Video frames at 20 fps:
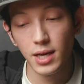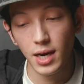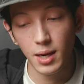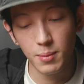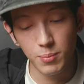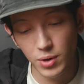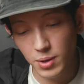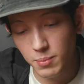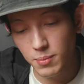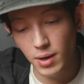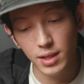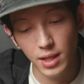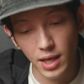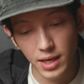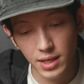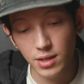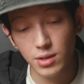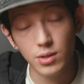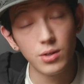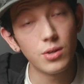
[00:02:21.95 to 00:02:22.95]
I bring my
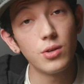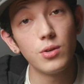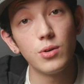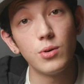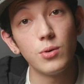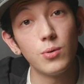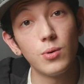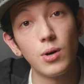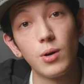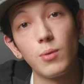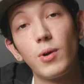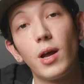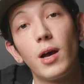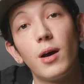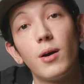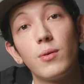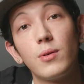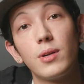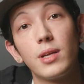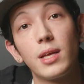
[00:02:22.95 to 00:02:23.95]
Leica Q
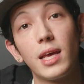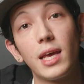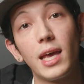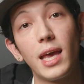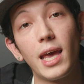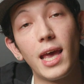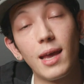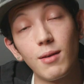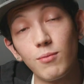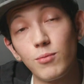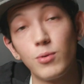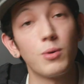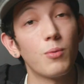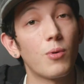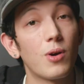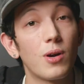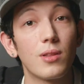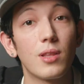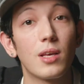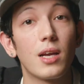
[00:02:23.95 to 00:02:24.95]
around
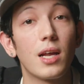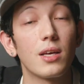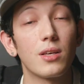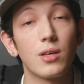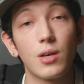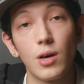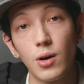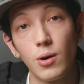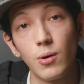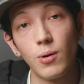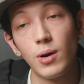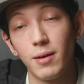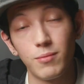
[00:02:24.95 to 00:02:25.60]
everywhere that I go.